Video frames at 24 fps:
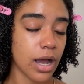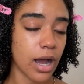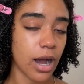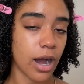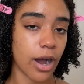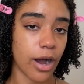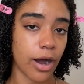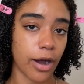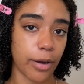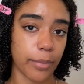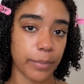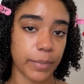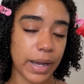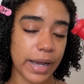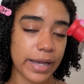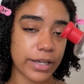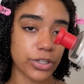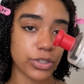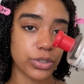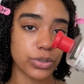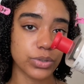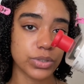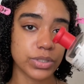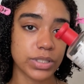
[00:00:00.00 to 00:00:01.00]
I
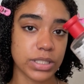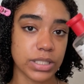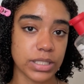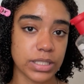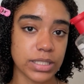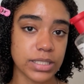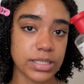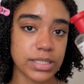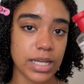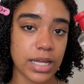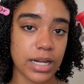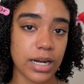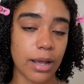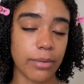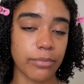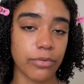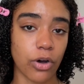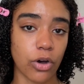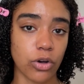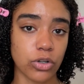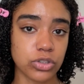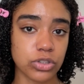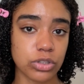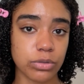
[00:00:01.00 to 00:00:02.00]
use this, and I've
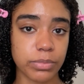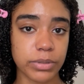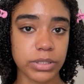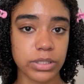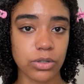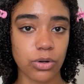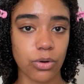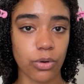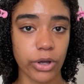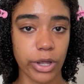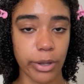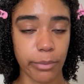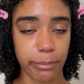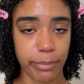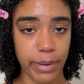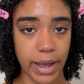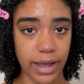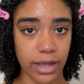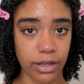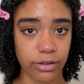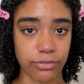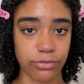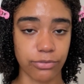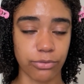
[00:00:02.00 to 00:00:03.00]
also been going
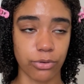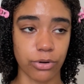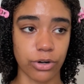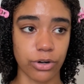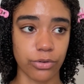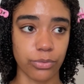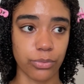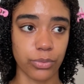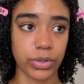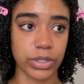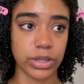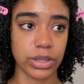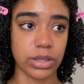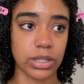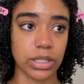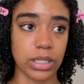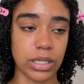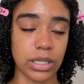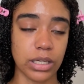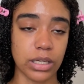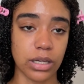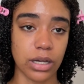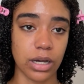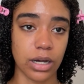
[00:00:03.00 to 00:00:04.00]
back and forth with
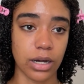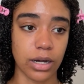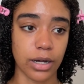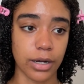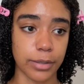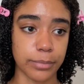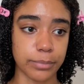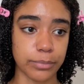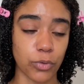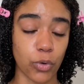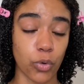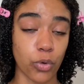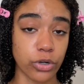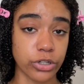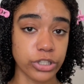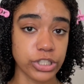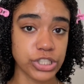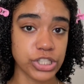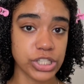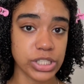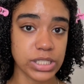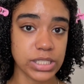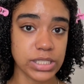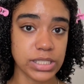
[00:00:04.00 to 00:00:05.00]
the
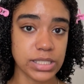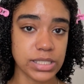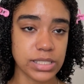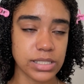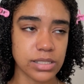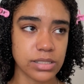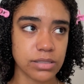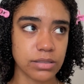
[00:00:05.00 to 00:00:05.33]
Origins.